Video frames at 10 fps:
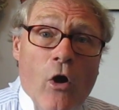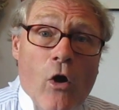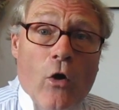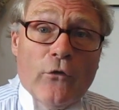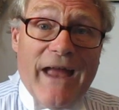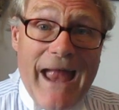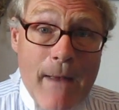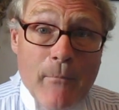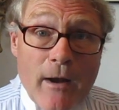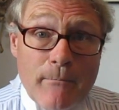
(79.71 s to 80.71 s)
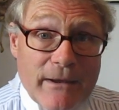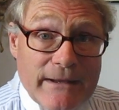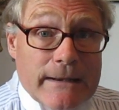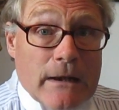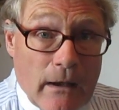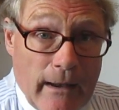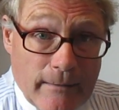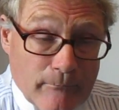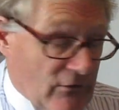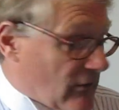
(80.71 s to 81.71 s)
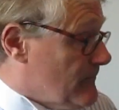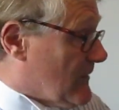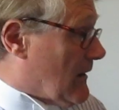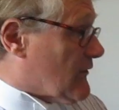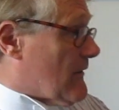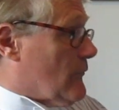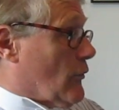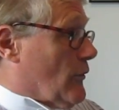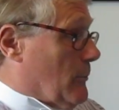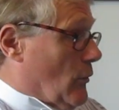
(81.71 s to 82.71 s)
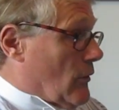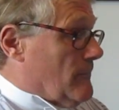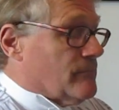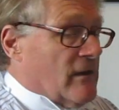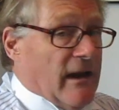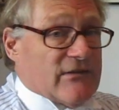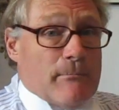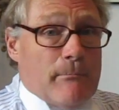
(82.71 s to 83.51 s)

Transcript: on MIB Claims. Now let's have a look at the book. It's a